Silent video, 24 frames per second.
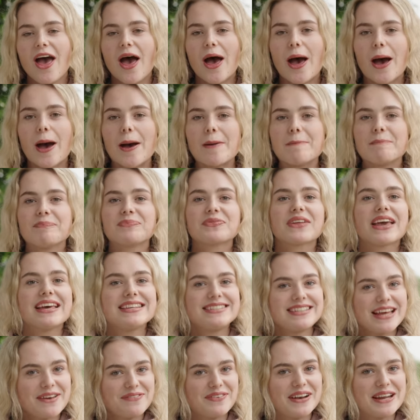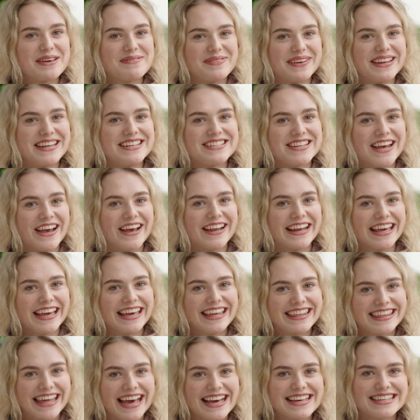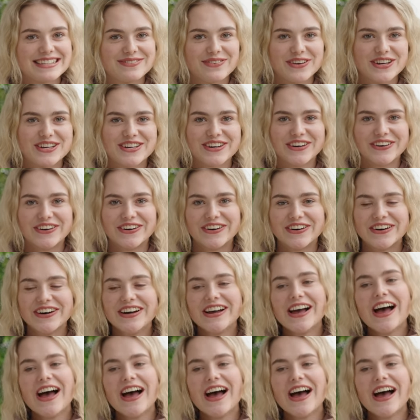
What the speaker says: It's definitely been a journey, that is for sure.